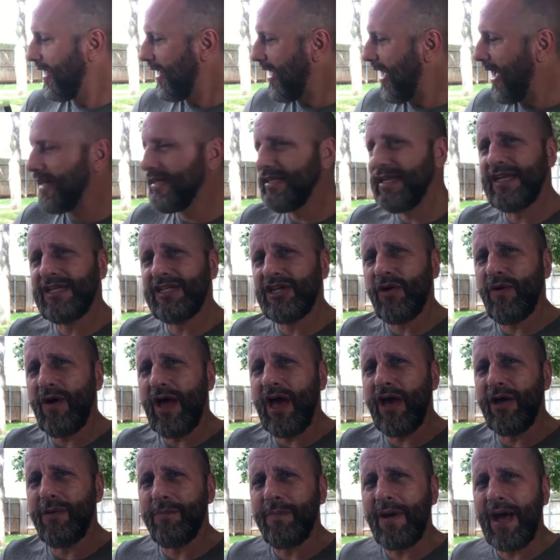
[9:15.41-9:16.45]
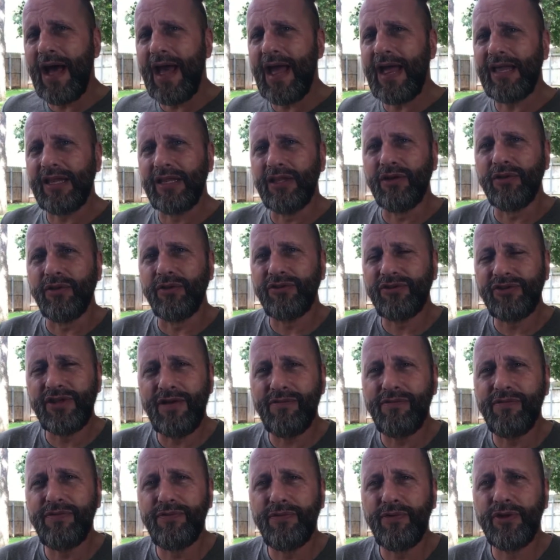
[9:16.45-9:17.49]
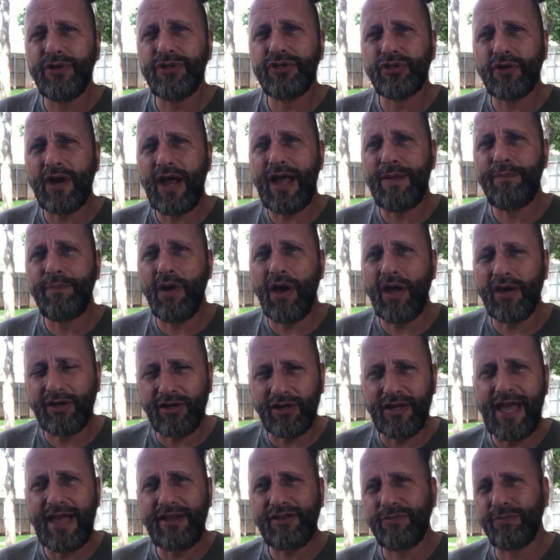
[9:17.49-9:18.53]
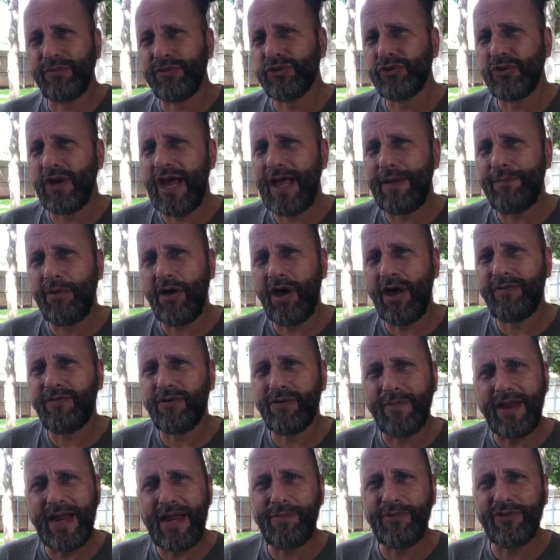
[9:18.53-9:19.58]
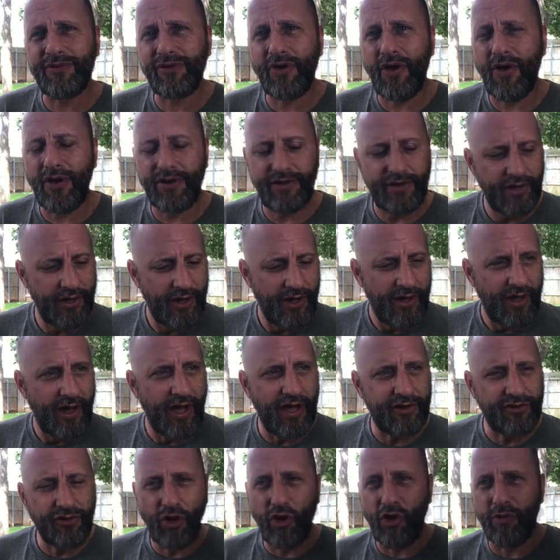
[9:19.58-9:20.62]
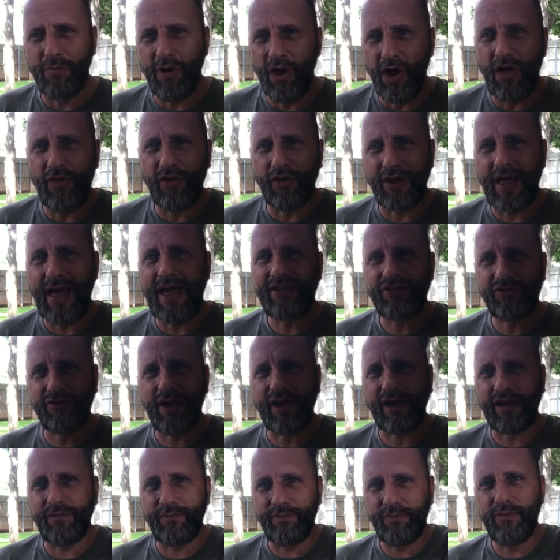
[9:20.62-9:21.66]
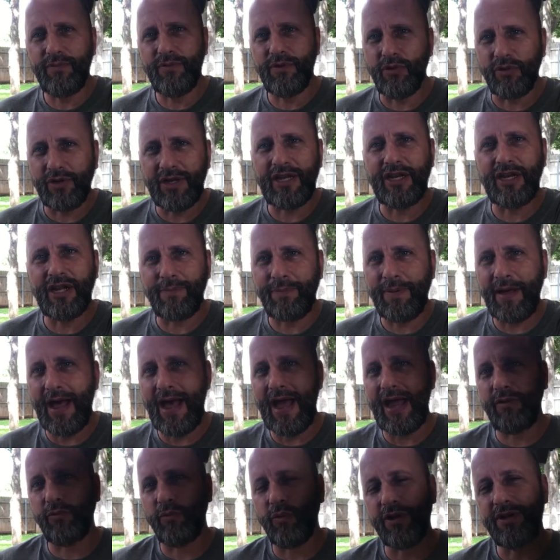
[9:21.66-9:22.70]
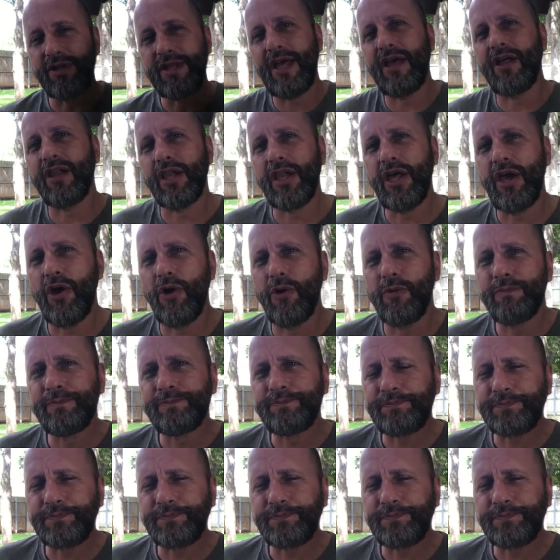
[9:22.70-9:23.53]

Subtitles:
I did go out and buy a little 7-foot tripod, collapsible tripod from Amazon to hold my other lights, so I can get it up high and one down low.